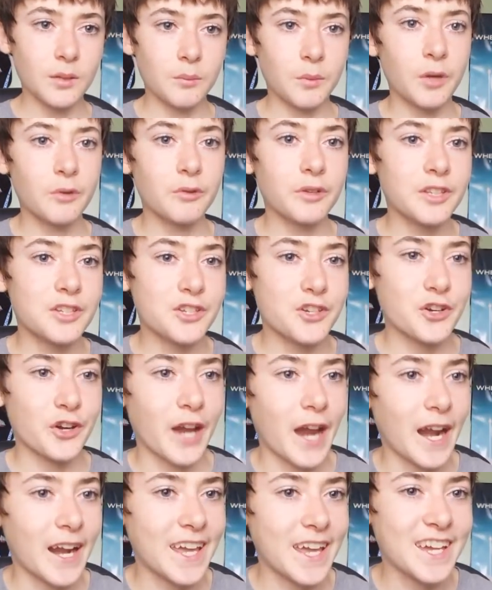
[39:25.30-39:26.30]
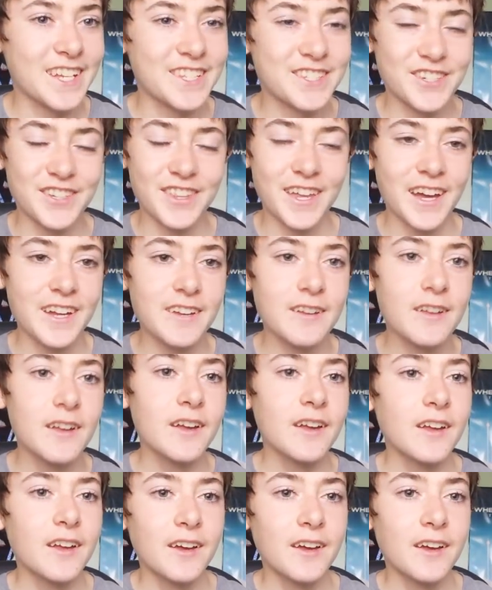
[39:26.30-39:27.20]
I'm not really sure how to answer that.